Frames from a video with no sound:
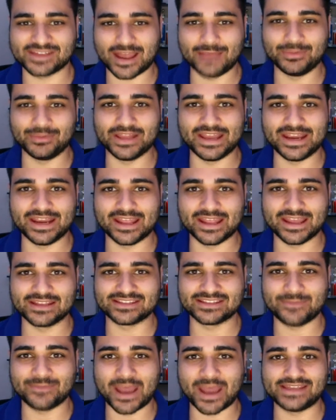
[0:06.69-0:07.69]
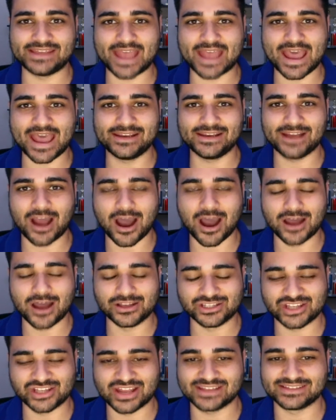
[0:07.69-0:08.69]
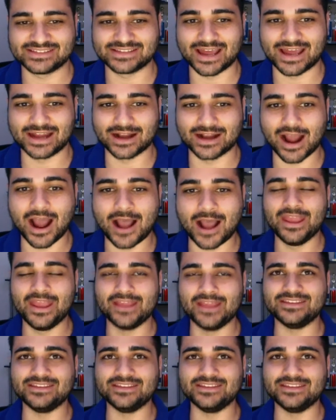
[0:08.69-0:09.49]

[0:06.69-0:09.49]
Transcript: I played against my dad on chess.com.